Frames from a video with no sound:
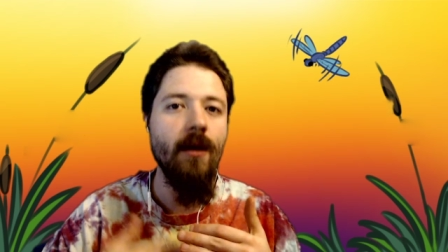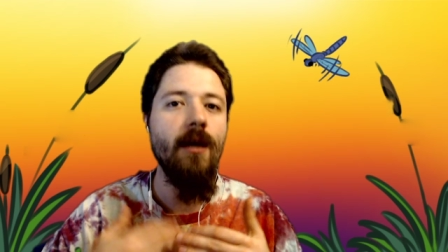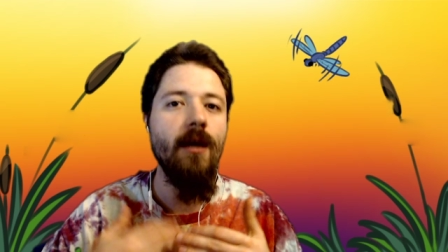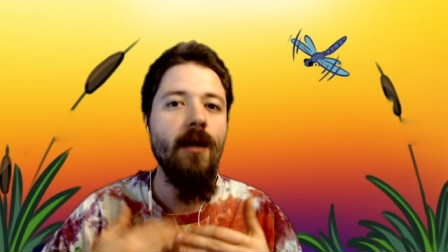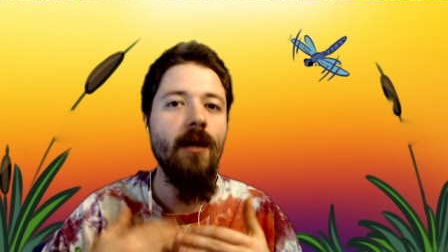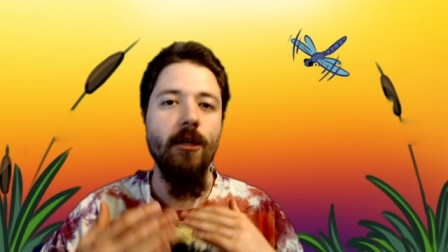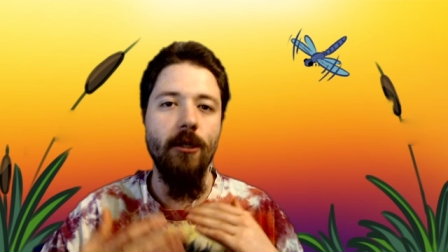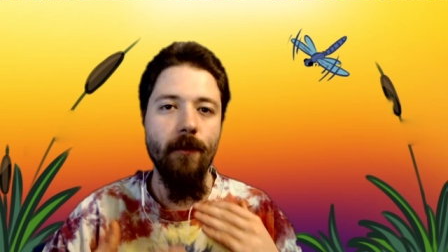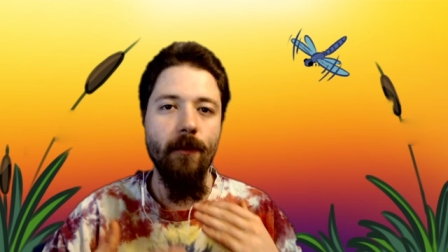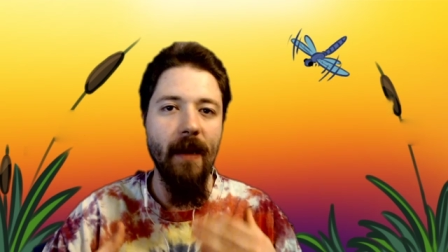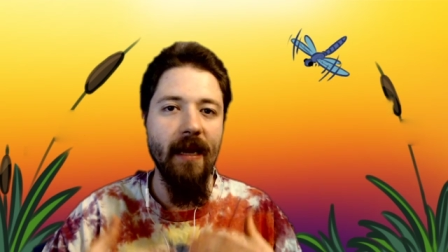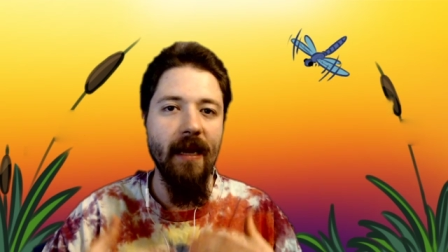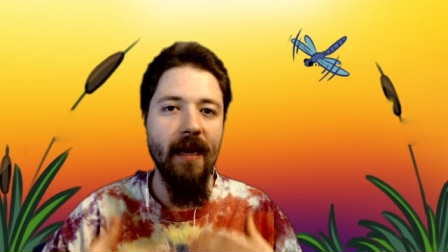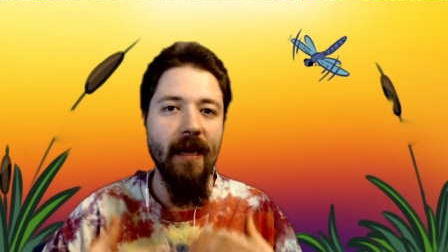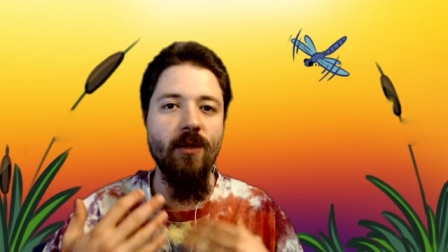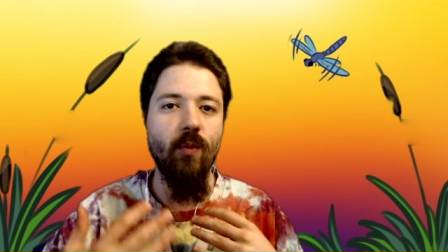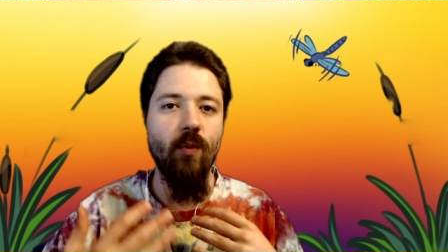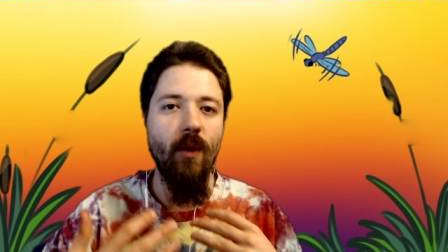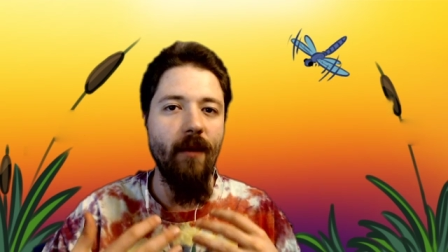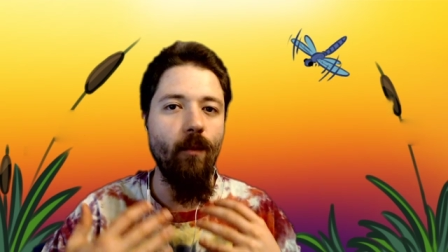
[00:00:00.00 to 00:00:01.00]
to make this
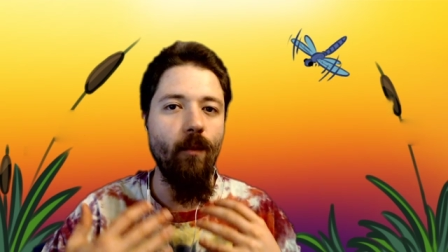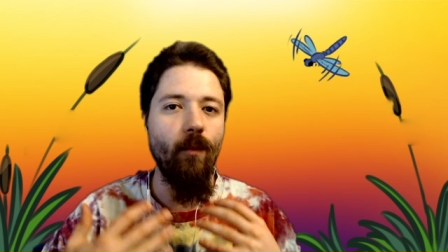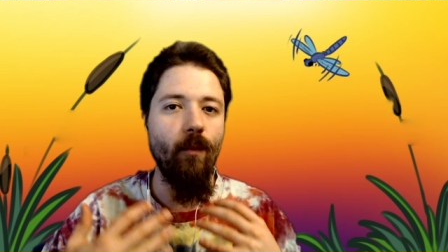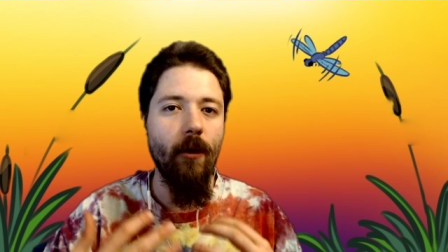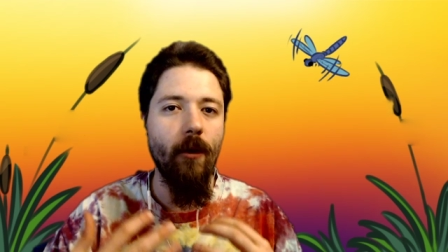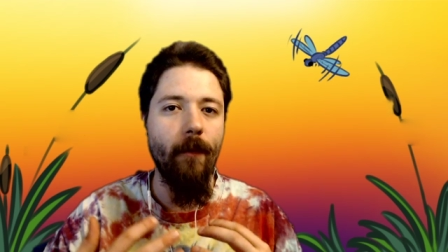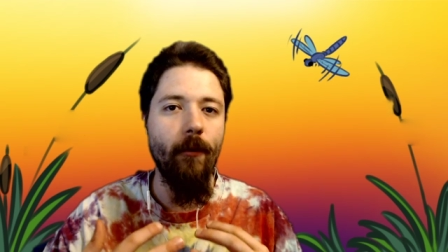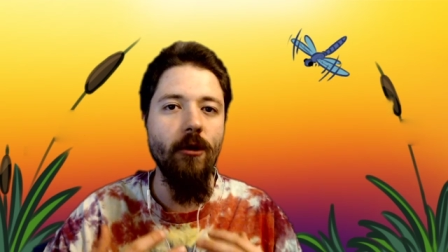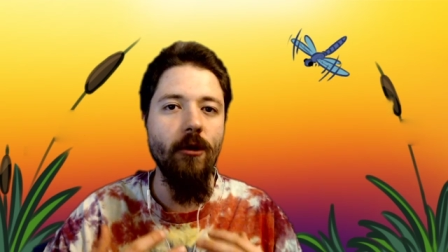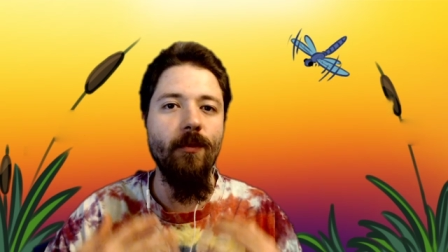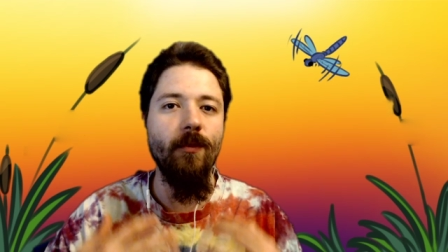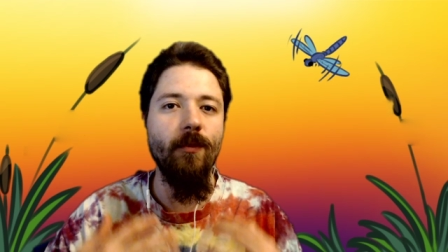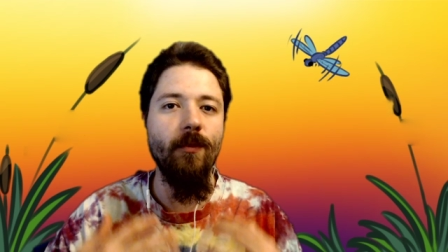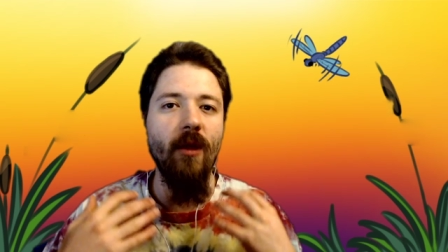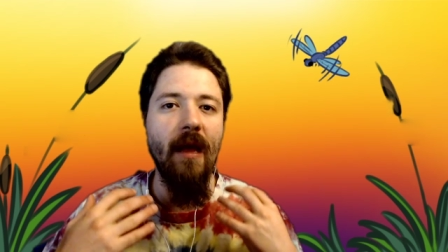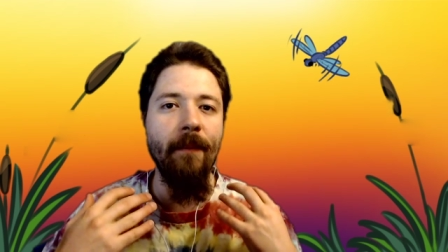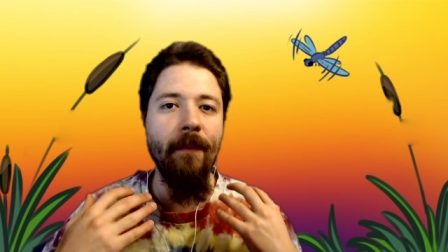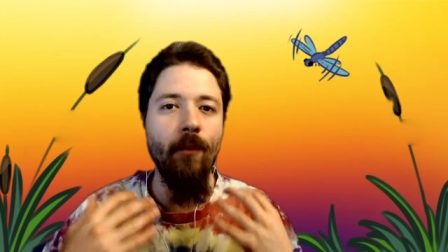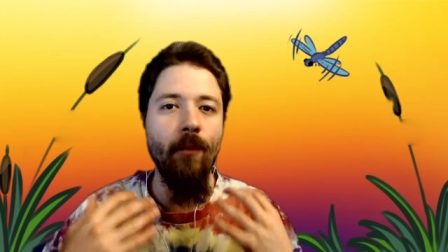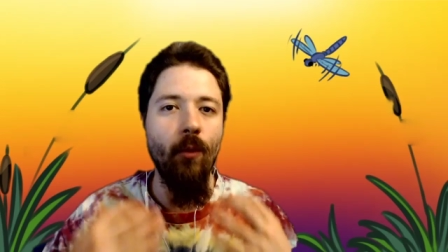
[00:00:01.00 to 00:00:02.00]
run more approachable and
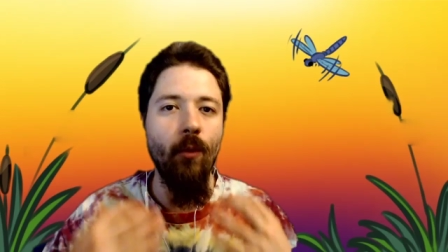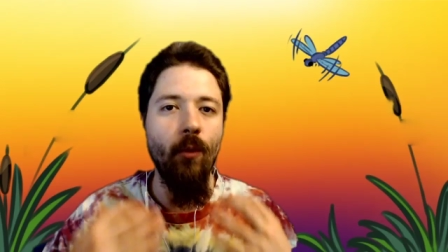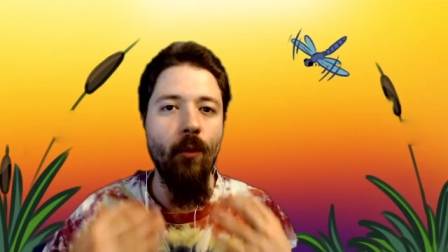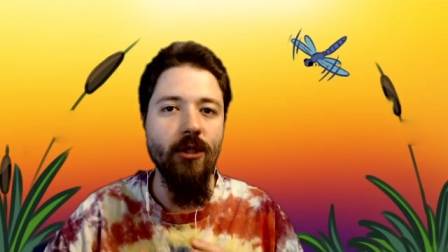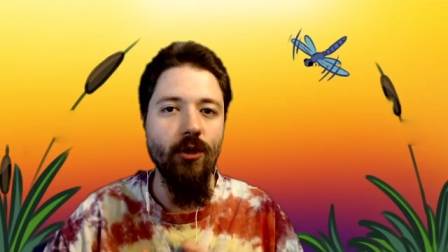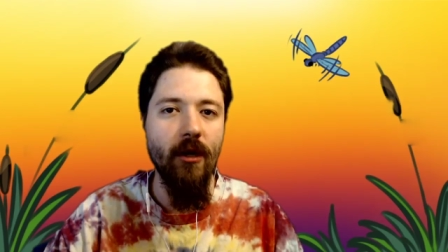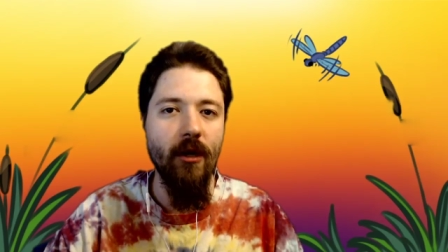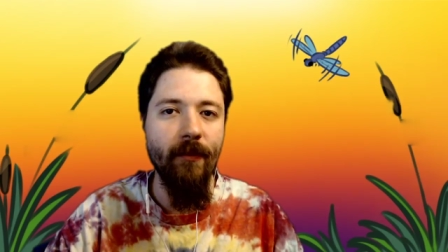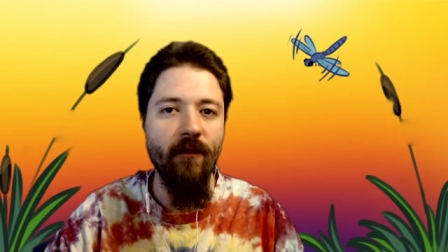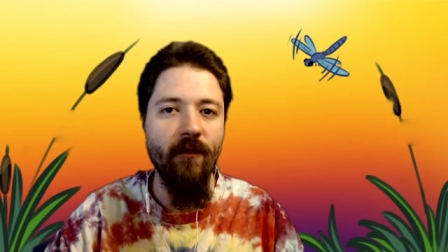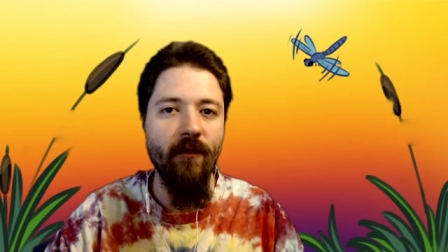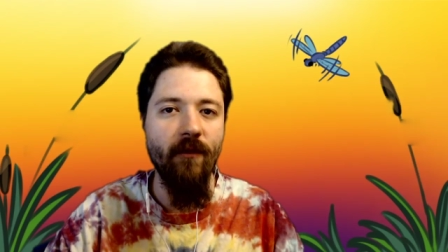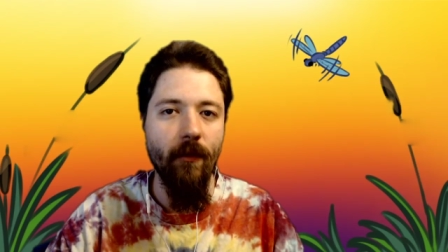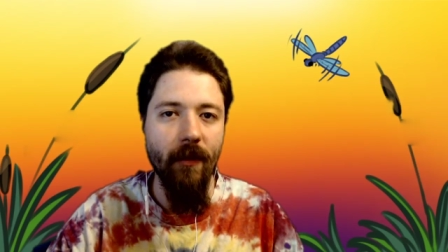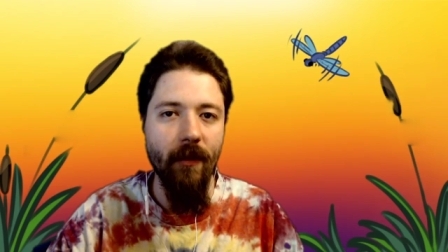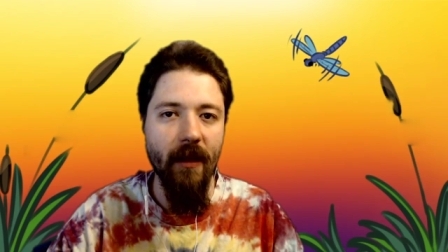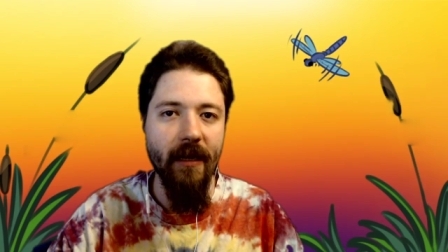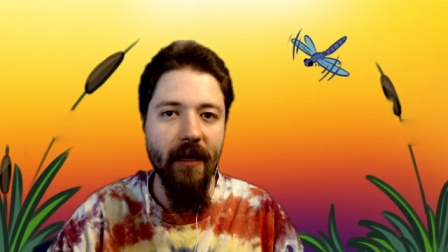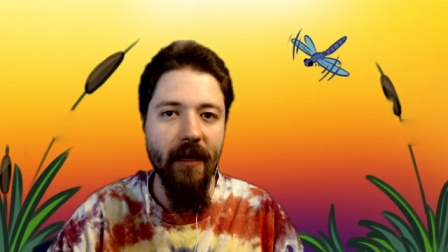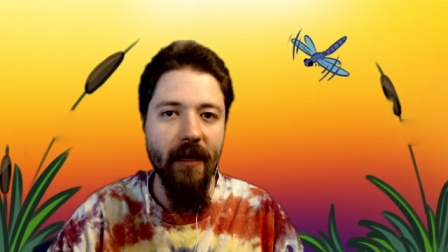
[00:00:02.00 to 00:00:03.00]
more enjoyable for
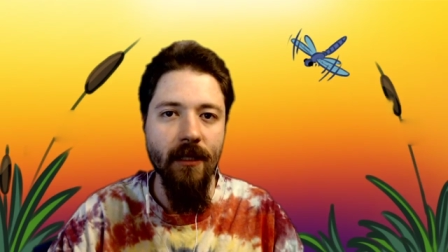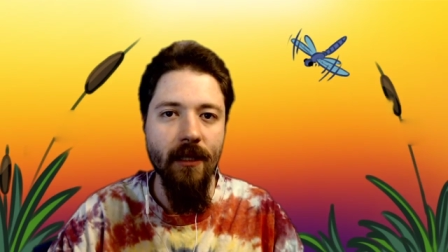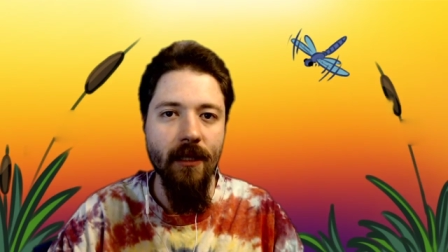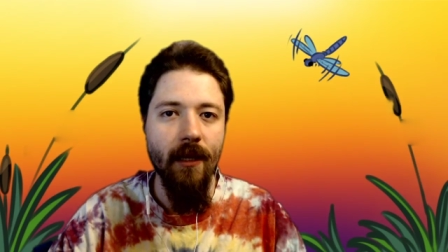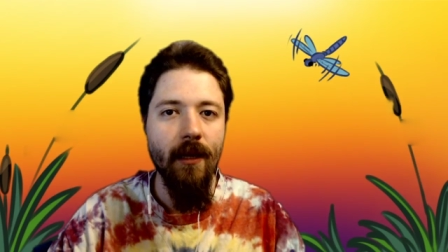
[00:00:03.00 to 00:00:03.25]
players.